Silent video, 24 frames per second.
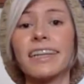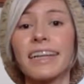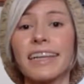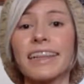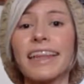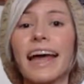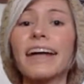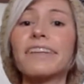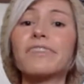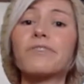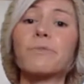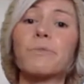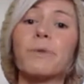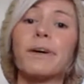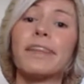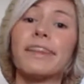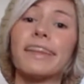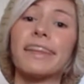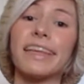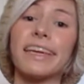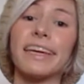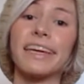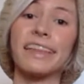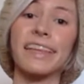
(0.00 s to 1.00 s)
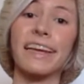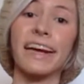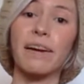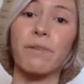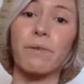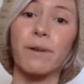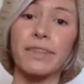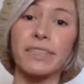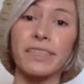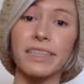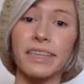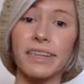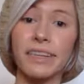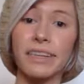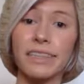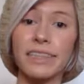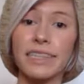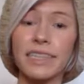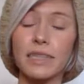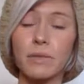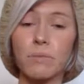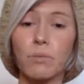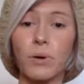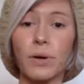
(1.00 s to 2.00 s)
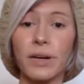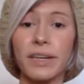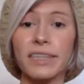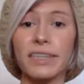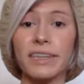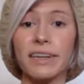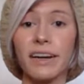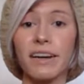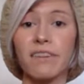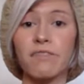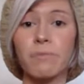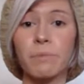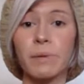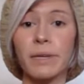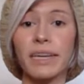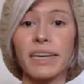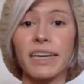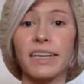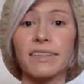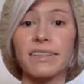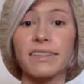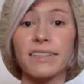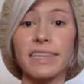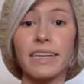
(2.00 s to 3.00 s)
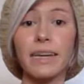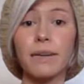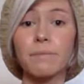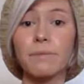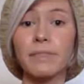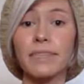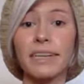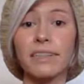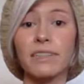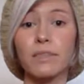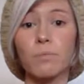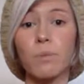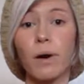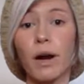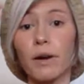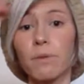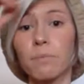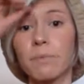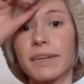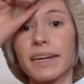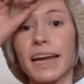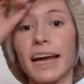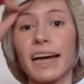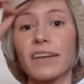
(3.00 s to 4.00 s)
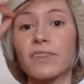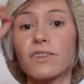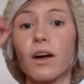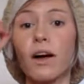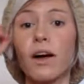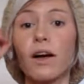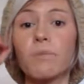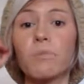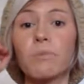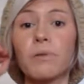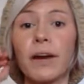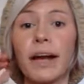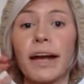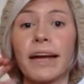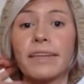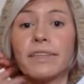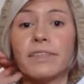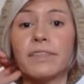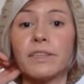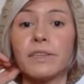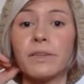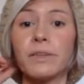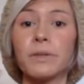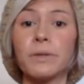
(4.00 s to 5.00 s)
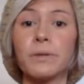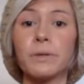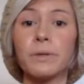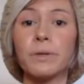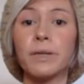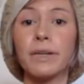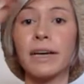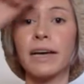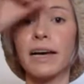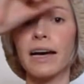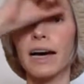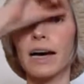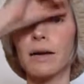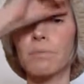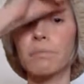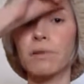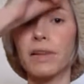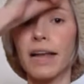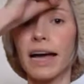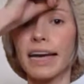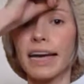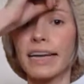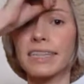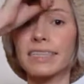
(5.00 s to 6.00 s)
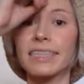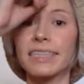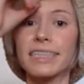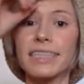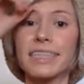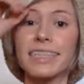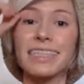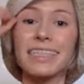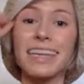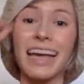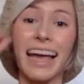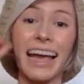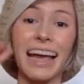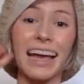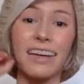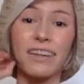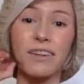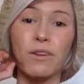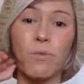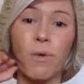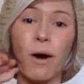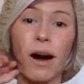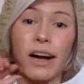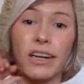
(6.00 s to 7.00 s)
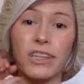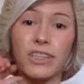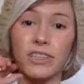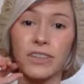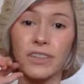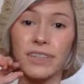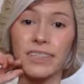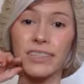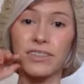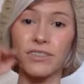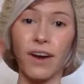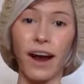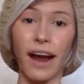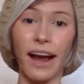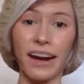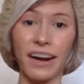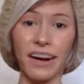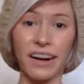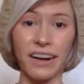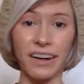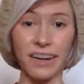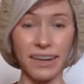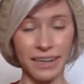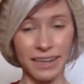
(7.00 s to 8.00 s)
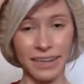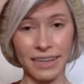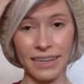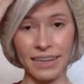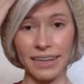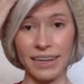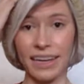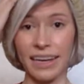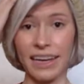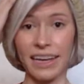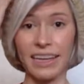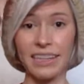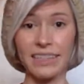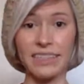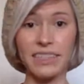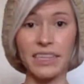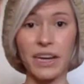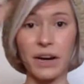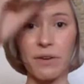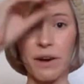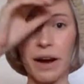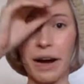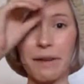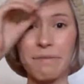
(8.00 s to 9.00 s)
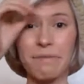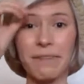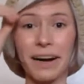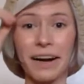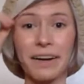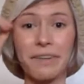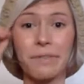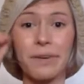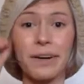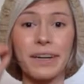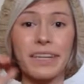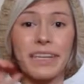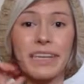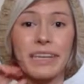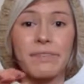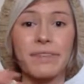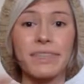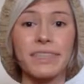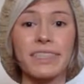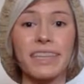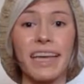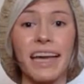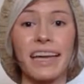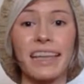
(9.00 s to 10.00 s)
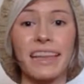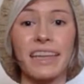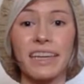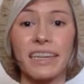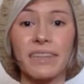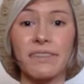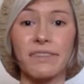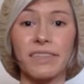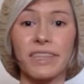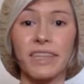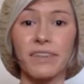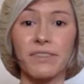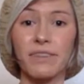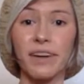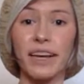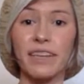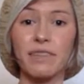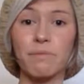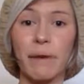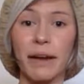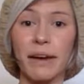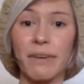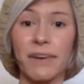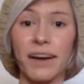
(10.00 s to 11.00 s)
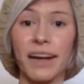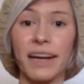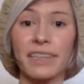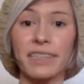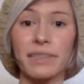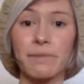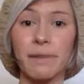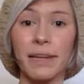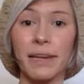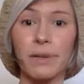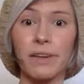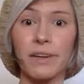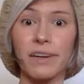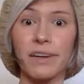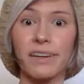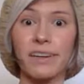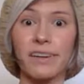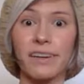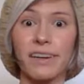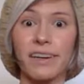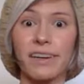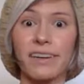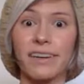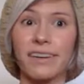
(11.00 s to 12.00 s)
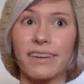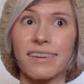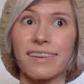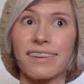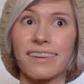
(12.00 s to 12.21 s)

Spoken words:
That's one thing that I was a little disappointed of because the upstairs apartment has all brand new appliances and a washer and dryer. And so when he was saying that he was going to raise my rent, I'm like, well, are you going to?